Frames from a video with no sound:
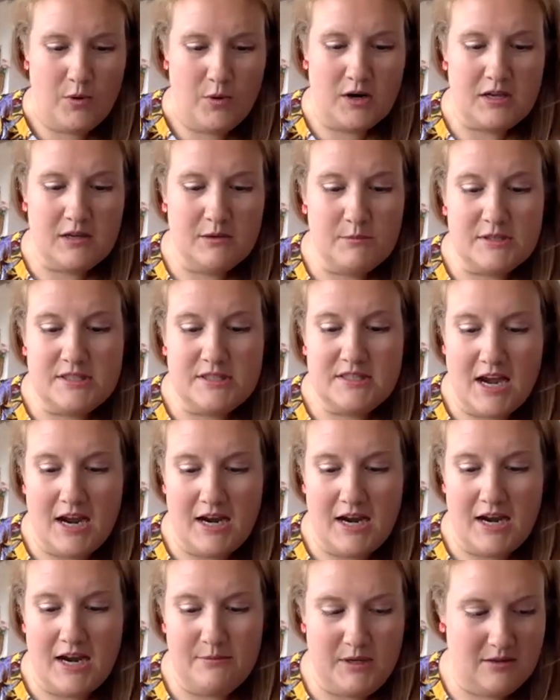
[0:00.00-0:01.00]
Working
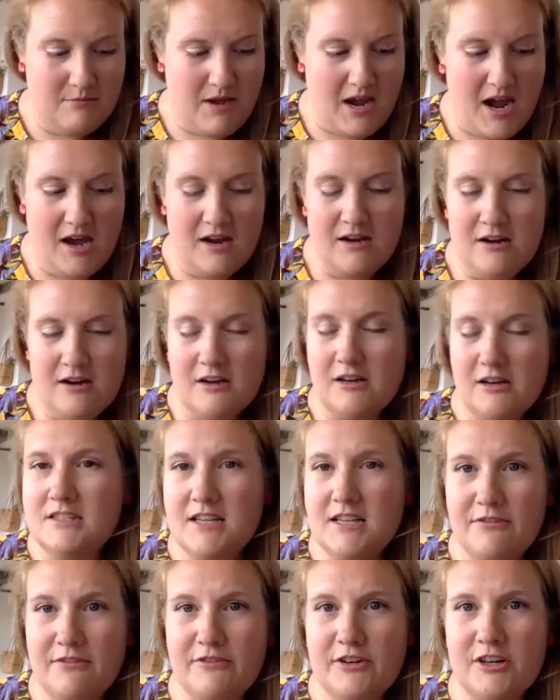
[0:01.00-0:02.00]
beside me and Matt on
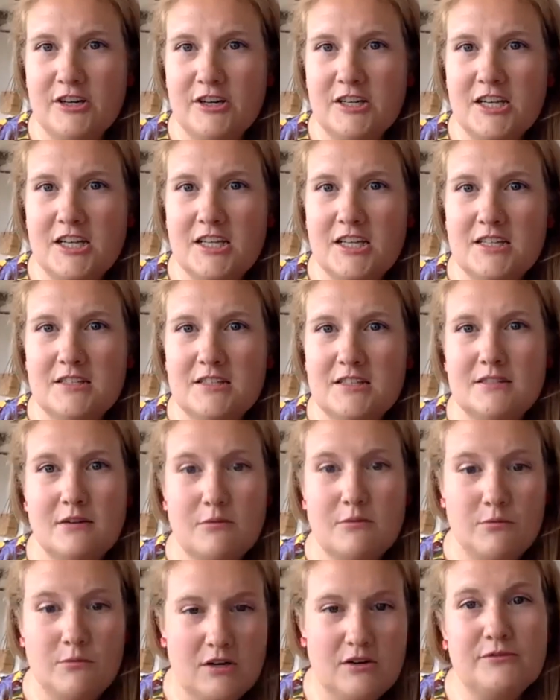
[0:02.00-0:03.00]
this effort is
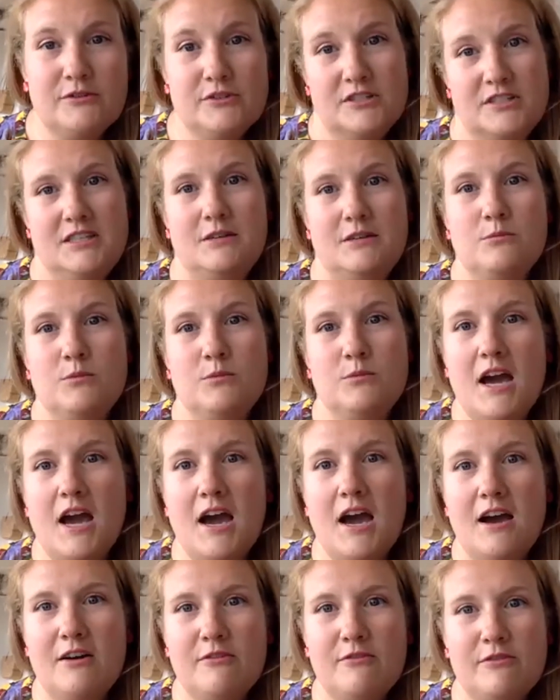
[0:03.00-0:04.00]
a wonderful team we
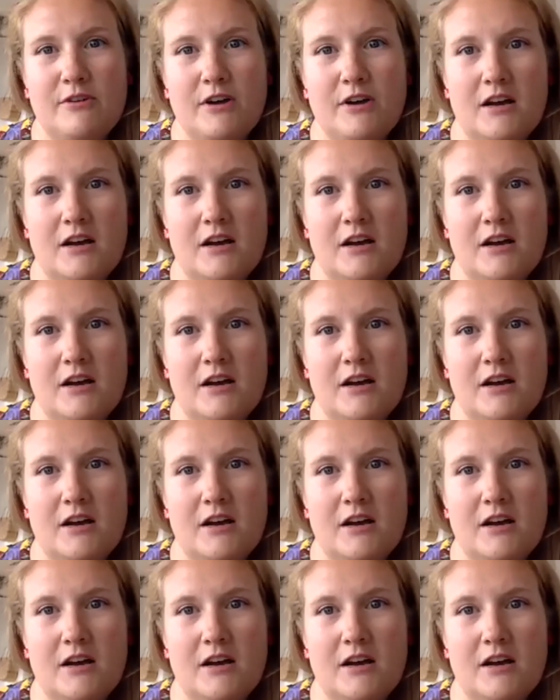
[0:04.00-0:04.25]
have.